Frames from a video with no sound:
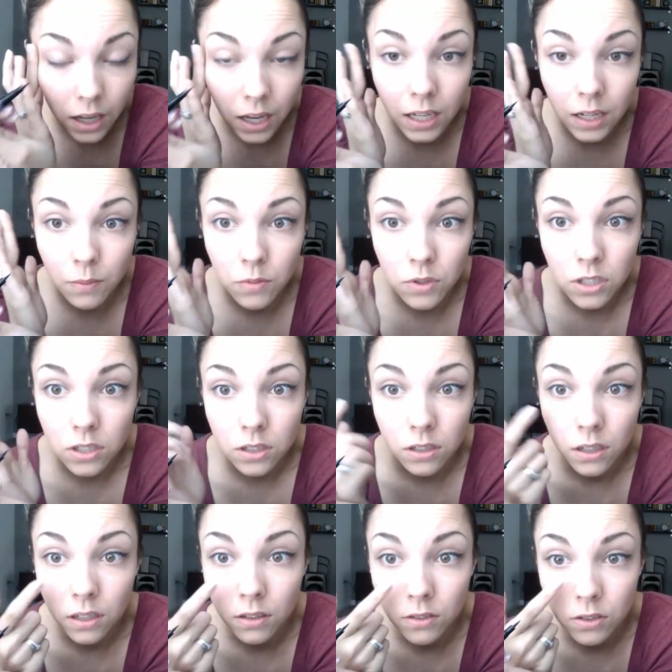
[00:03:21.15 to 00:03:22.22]
And I'm just
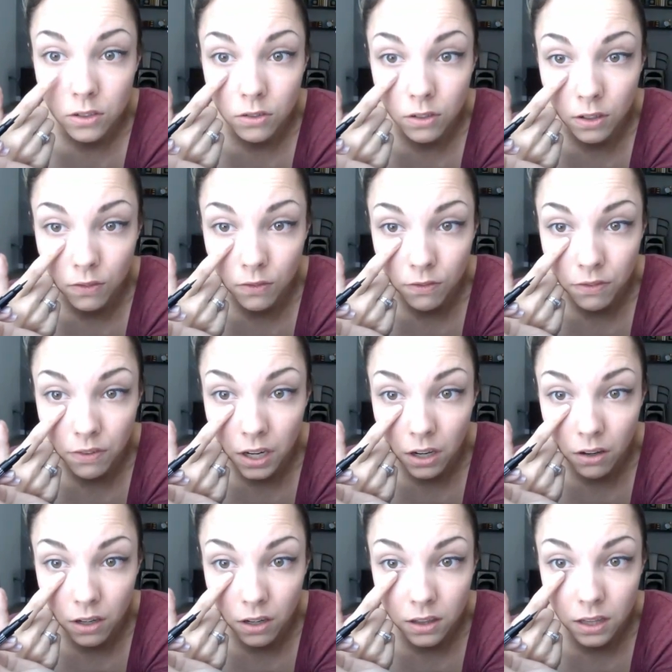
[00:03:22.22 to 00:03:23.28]
doing a
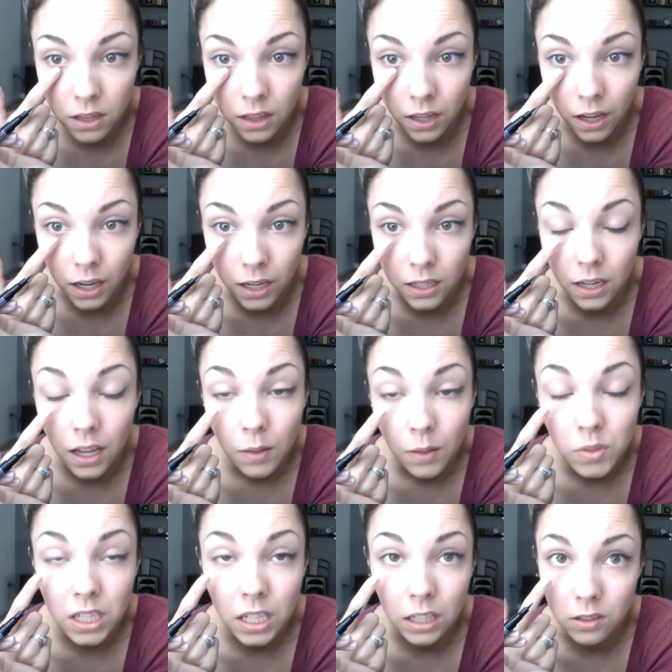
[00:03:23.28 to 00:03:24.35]
very thin line. I'm
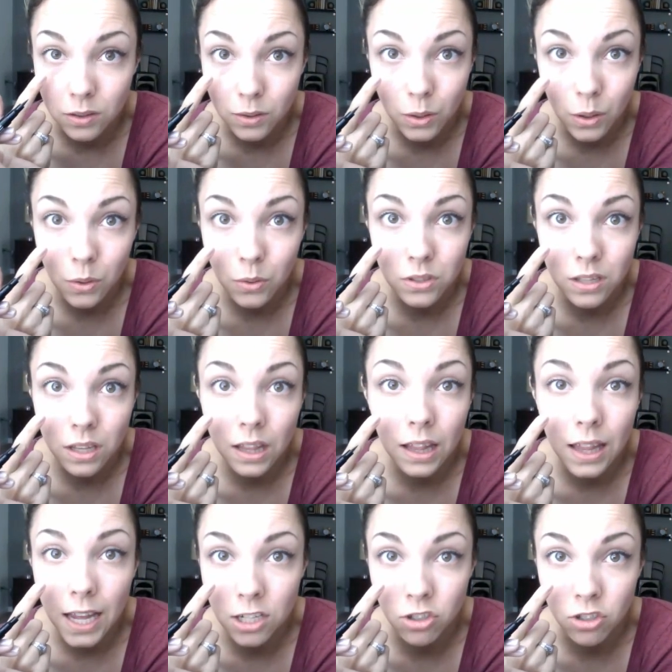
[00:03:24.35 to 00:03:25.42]
staying as close to the
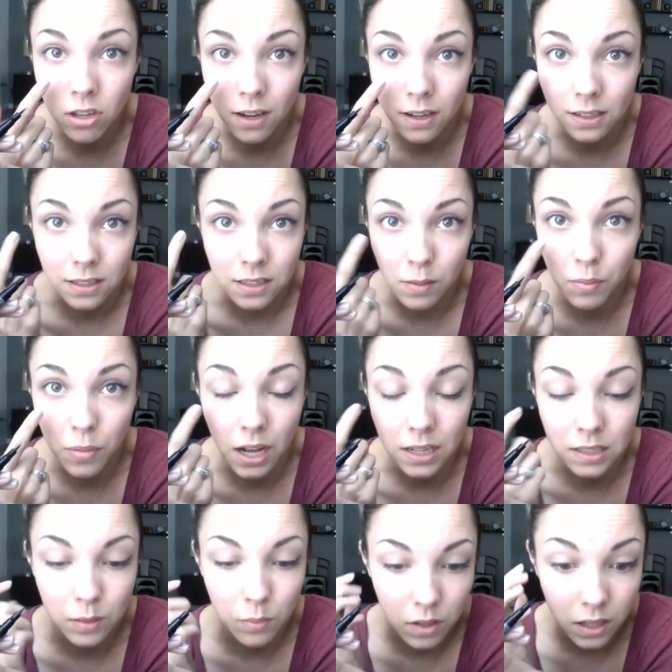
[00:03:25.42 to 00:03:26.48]
lash line as I
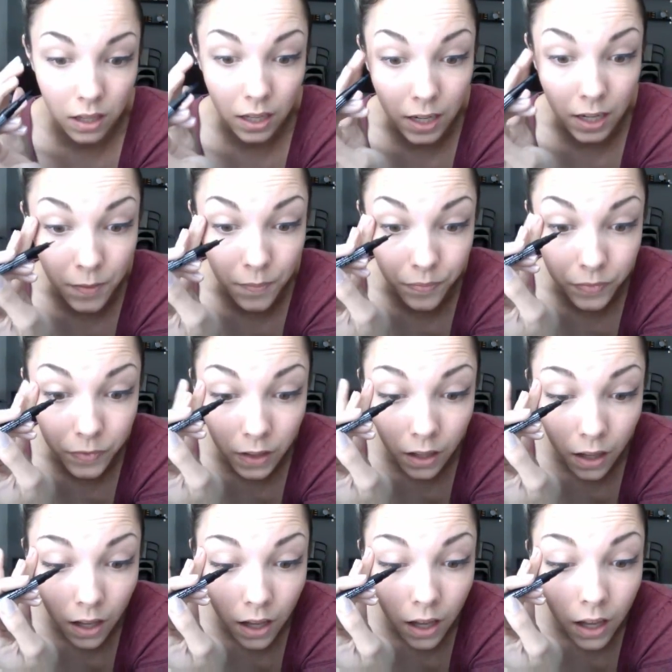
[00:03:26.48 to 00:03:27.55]
possibly can,
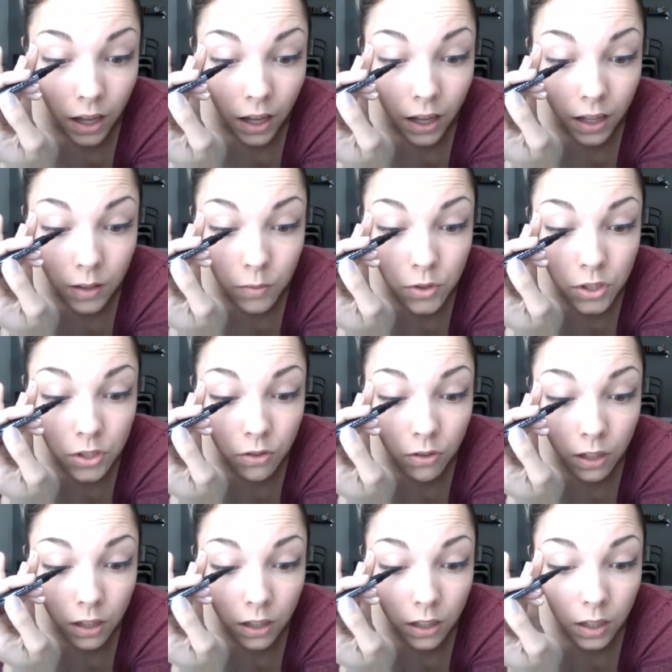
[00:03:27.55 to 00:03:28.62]
and I'm just
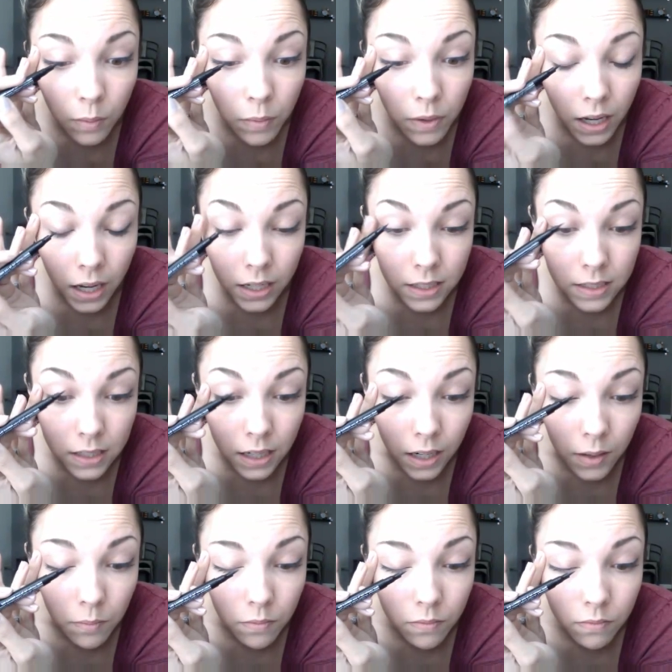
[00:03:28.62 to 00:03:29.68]
doing a little bit at a time.